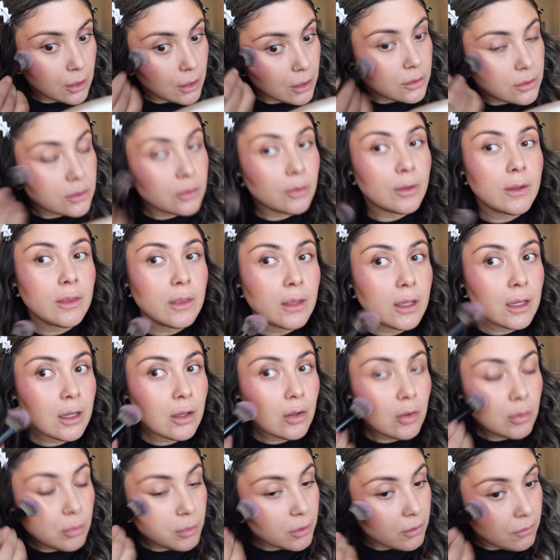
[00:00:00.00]
so I think
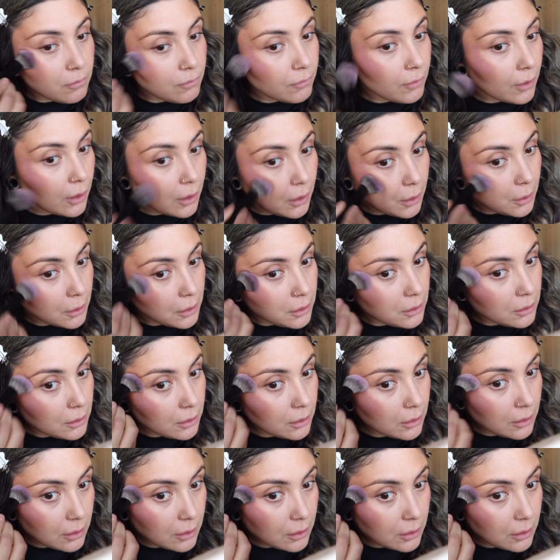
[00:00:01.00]
I'll be fine.